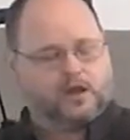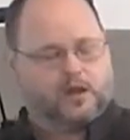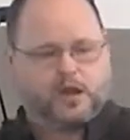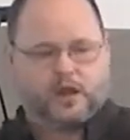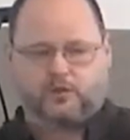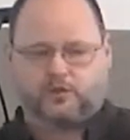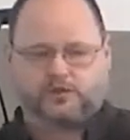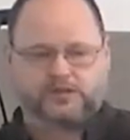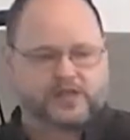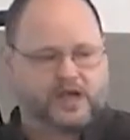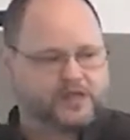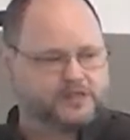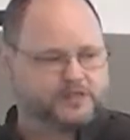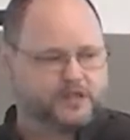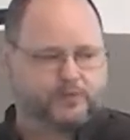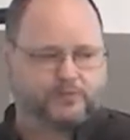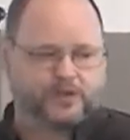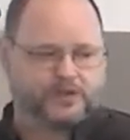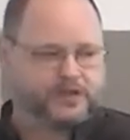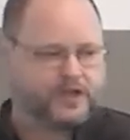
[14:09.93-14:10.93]
it was not
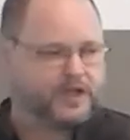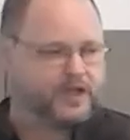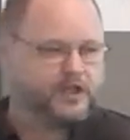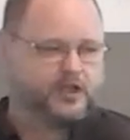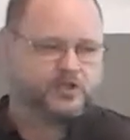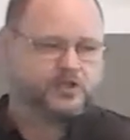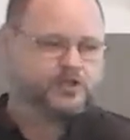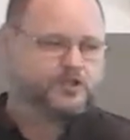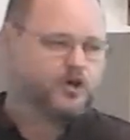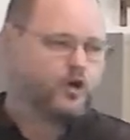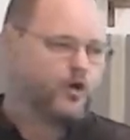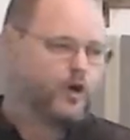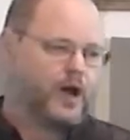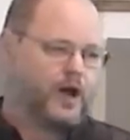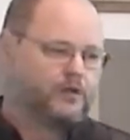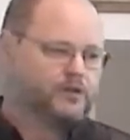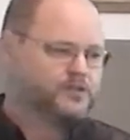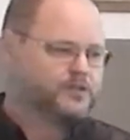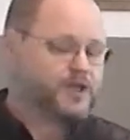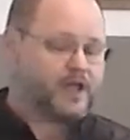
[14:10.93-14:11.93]
something that he could just go
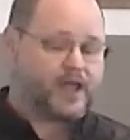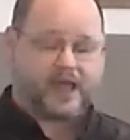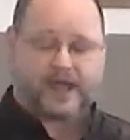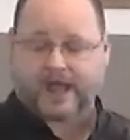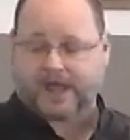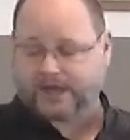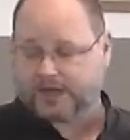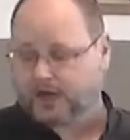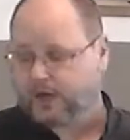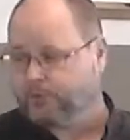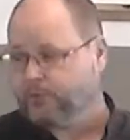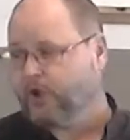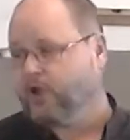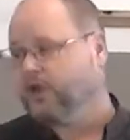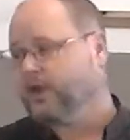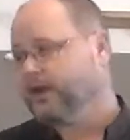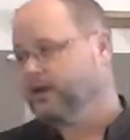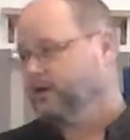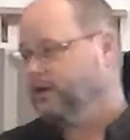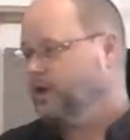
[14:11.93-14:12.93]
out and say, hey, I need a
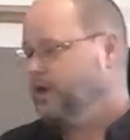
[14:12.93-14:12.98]
bullock.